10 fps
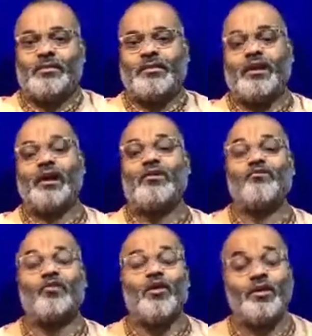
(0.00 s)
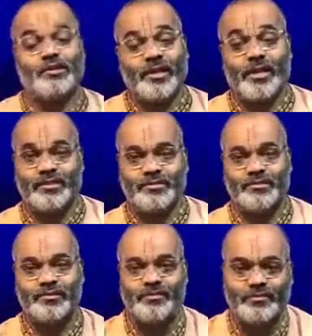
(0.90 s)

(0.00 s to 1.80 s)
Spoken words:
There are four things.